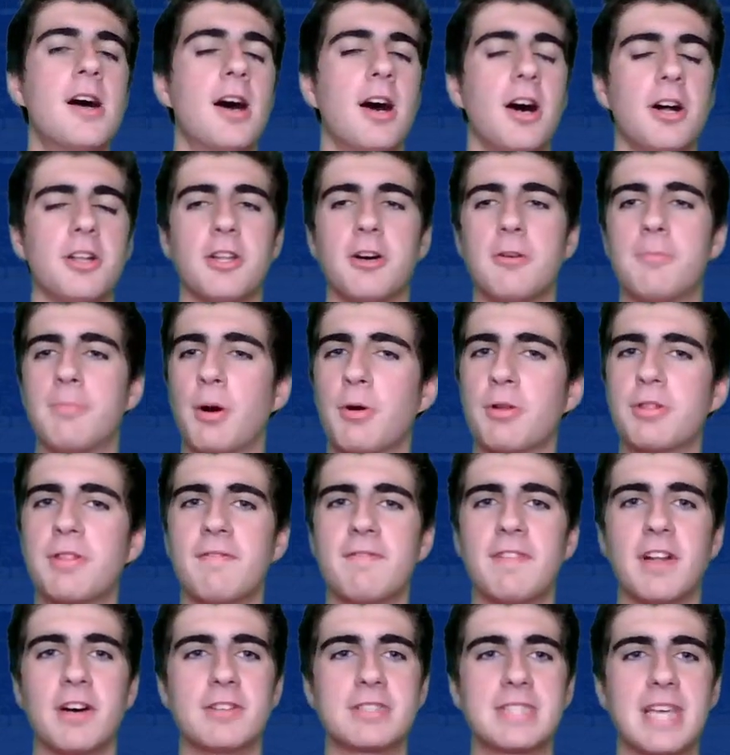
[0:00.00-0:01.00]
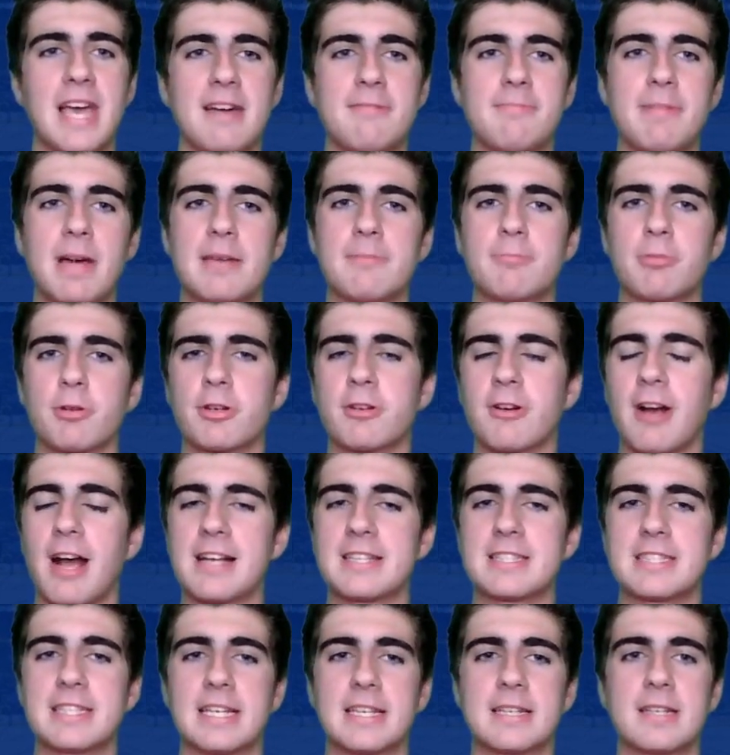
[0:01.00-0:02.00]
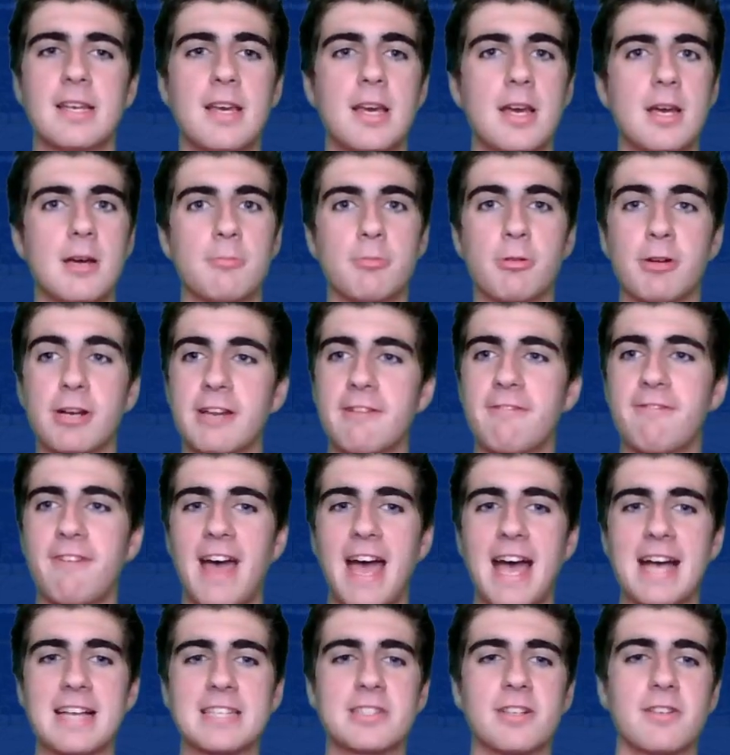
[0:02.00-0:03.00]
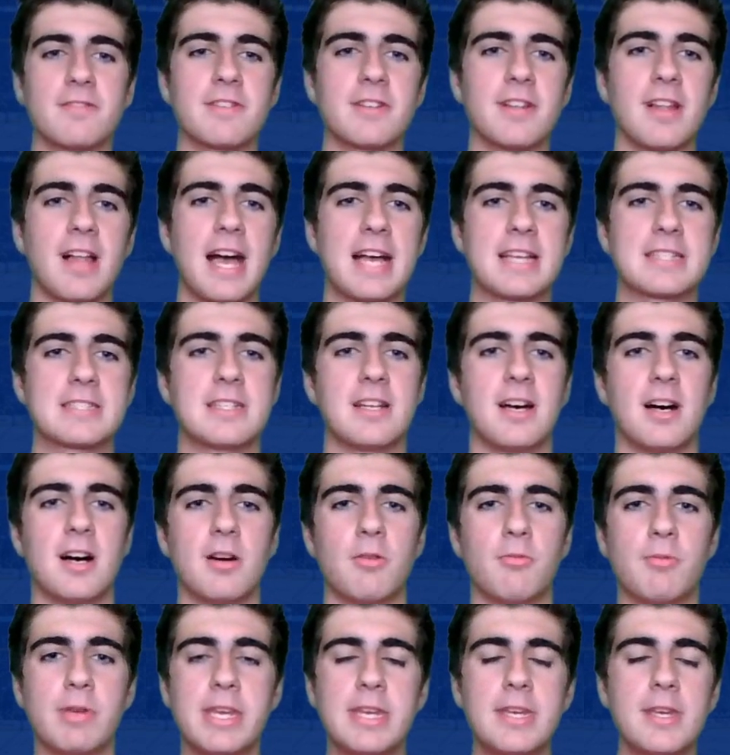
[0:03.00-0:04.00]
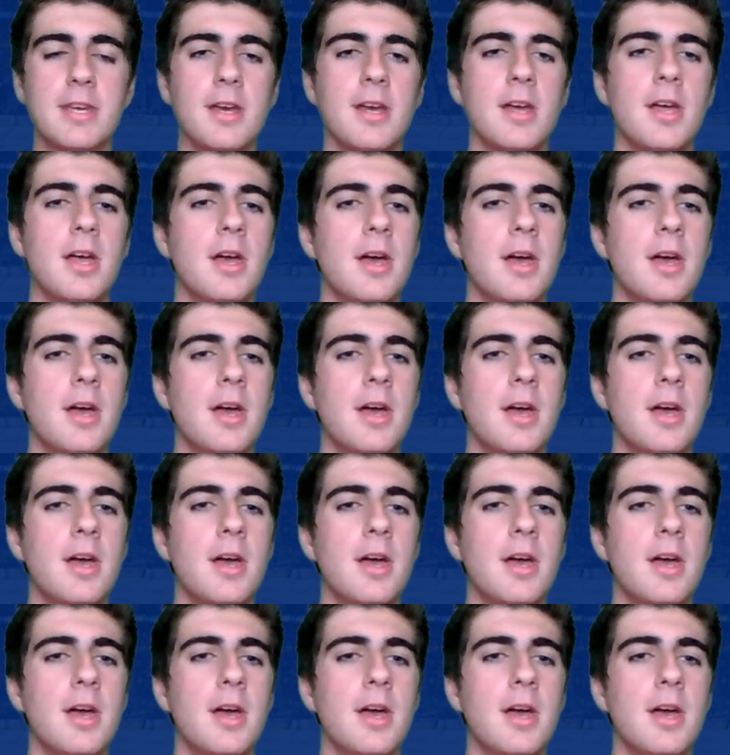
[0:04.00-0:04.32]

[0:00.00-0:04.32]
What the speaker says: although both of those have been progressing pretty fast over the last week.